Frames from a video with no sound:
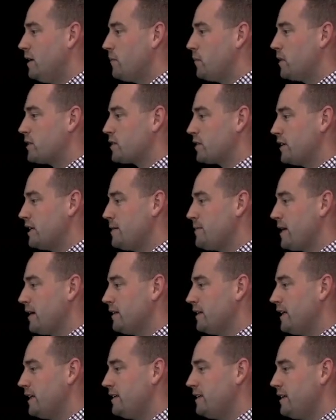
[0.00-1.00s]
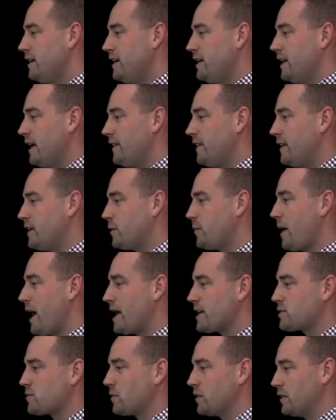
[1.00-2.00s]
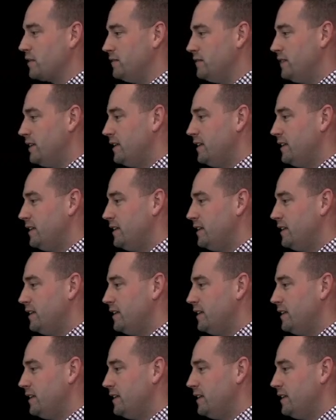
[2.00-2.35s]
Put your email in and then your password.